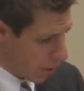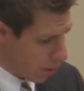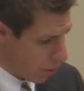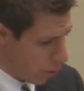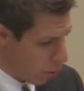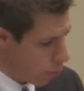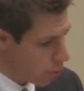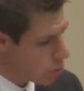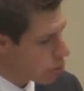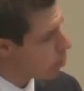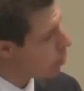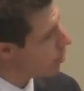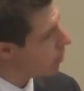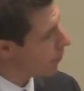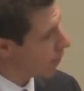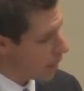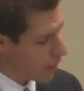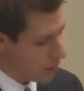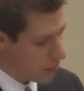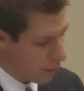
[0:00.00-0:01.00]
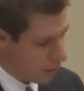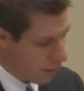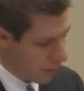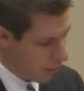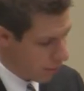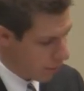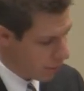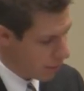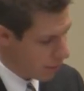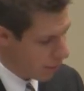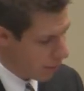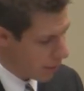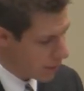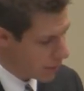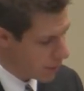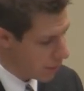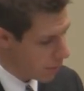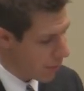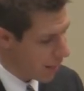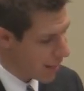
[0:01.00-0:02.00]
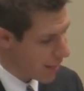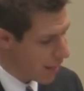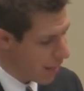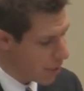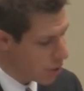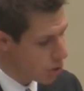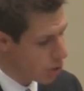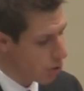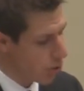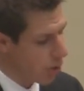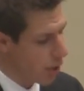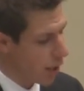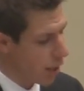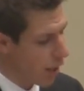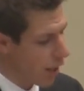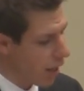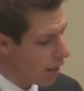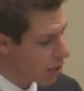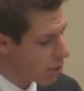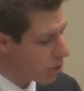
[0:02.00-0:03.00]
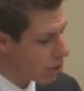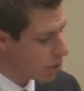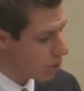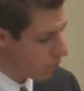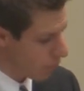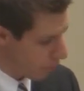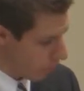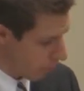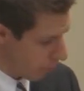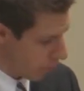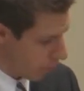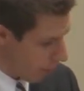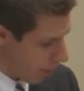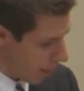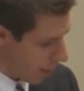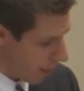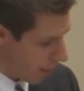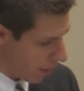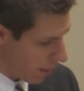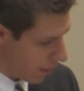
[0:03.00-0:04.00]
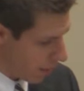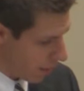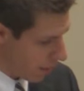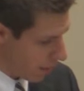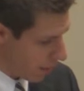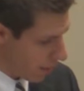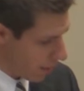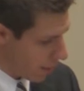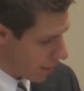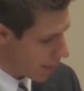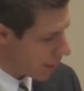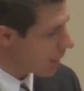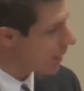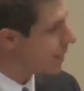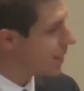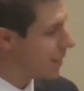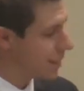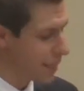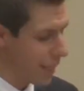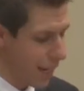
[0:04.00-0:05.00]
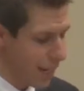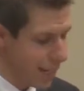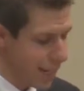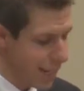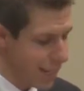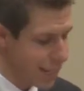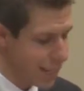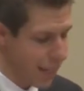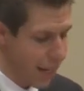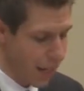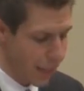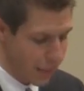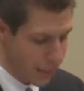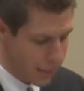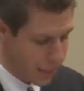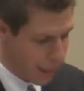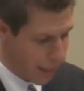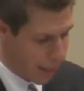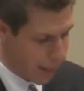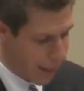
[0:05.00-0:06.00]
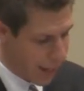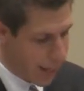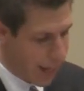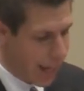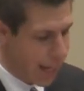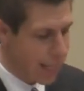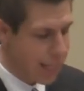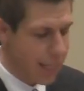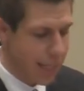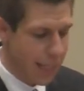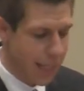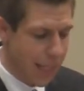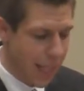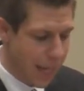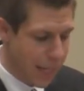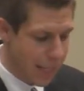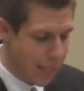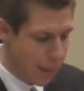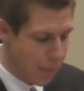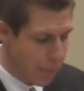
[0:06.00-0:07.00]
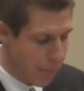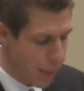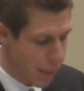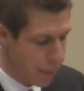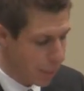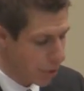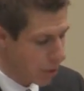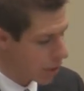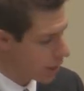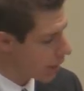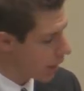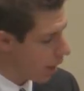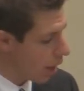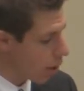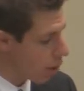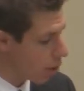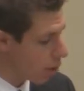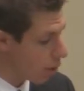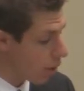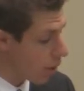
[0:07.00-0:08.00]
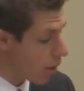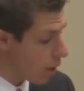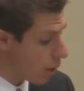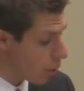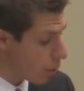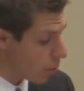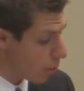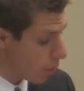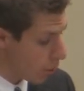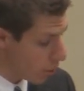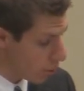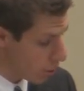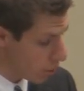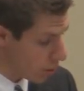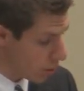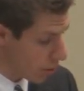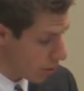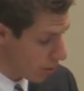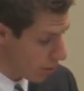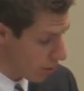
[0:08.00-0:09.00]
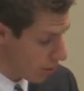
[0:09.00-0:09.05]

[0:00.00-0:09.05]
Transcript: Those who are divisive, divisive by nature lust for the fray, incite its onset, and delight in being able to conquer another person.